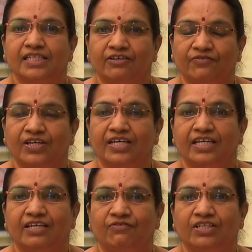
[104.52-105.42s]
in the
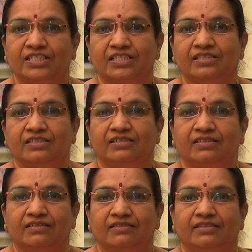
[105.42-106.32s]
way in which
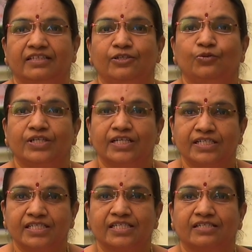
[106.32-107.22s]
the
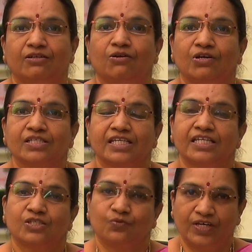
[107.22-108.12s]
nutrients loss
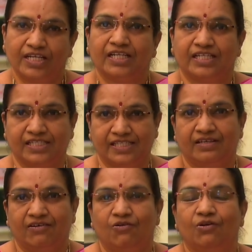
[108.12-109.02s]
is very less
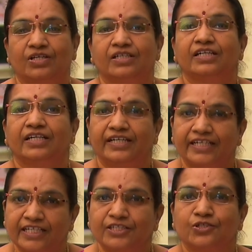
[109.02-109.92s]
or
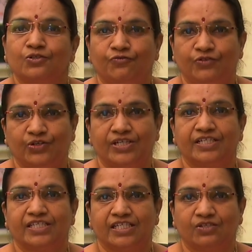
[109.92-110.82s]
retention of
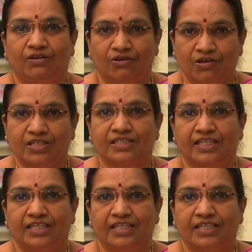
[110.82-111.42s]
nutrients is lot